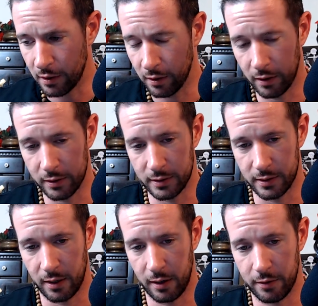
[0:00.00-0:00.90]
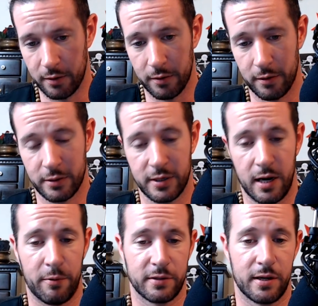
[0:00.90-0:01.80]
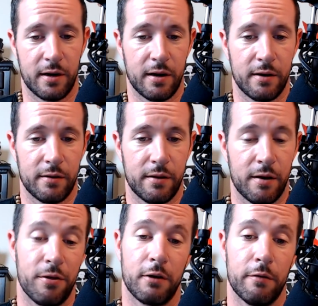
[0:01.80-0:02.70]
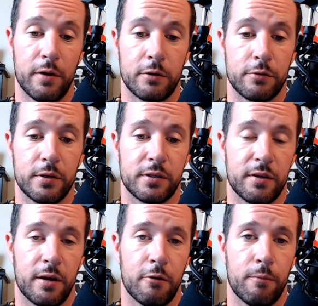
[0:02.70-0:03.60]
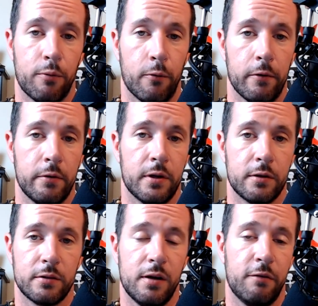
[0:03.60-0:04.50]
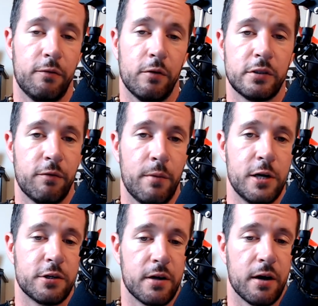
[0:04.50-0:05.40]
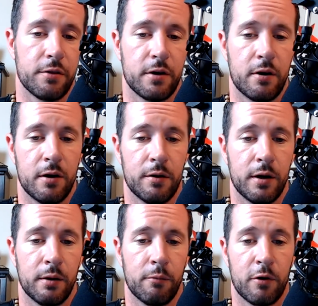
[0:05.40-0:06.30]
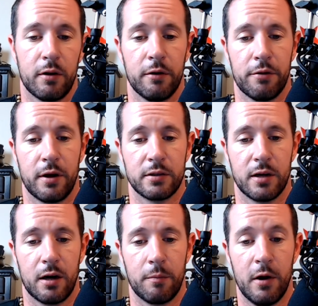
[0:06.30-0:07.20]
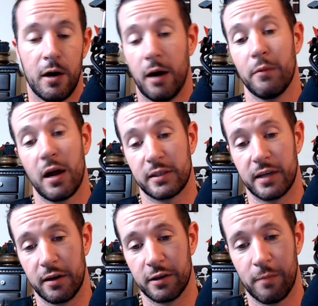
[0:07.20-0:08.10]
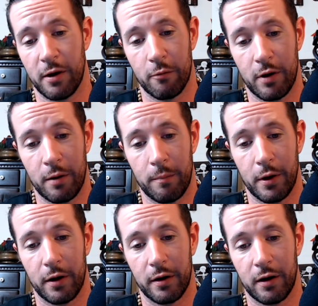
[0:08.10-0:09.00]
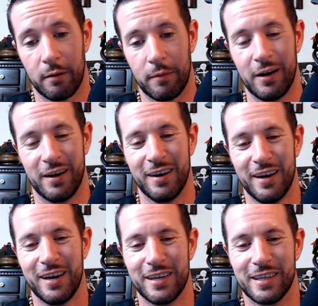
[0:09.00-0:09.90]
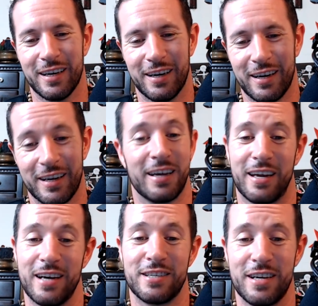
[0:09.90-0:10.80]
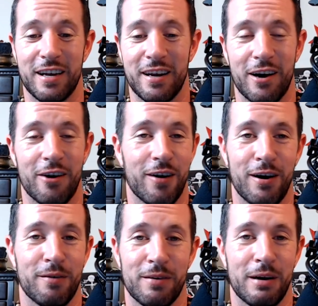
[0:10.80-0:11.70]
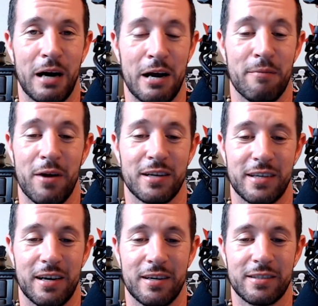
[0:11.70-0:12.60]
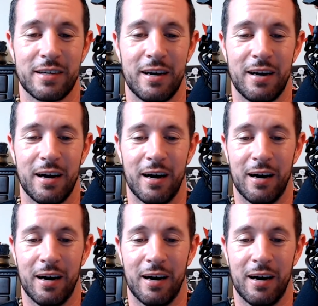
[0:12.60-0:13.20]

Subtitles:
Because they're topics that I think are of interest and that are important, and there's a lot of false information out there, and I want to clear things up. I'm not a Satanist, by the way, but in case you didn't know, I am not a Satanist.